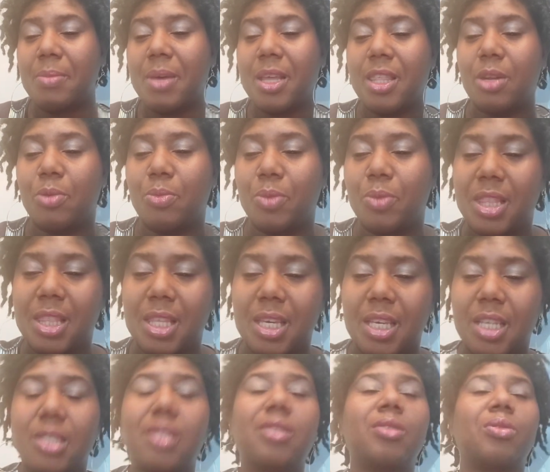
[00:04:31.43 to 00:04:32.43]
method with
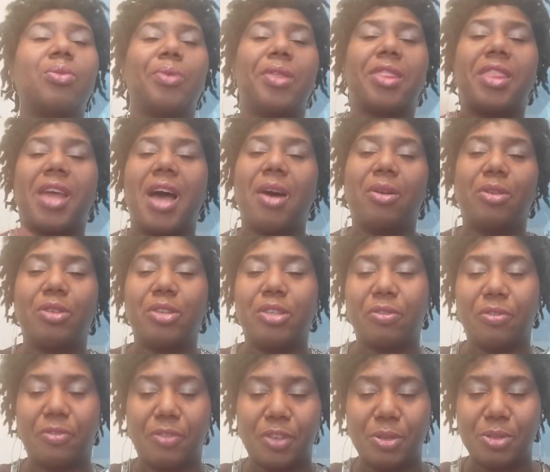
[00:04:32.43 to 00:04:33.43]
these without a
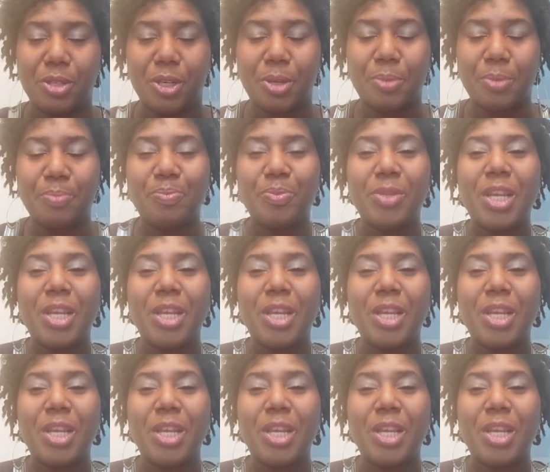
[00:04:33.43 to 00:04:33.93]
diffuser.